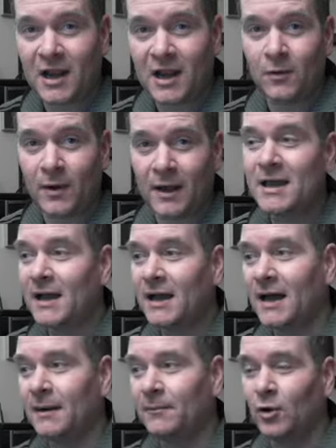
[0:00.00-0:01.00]
anyway.
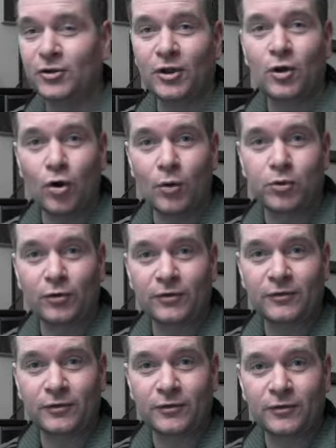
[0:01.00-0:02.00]
Uh, multi-core
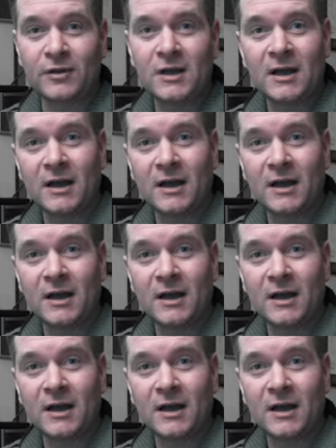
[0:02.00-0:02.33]
processors.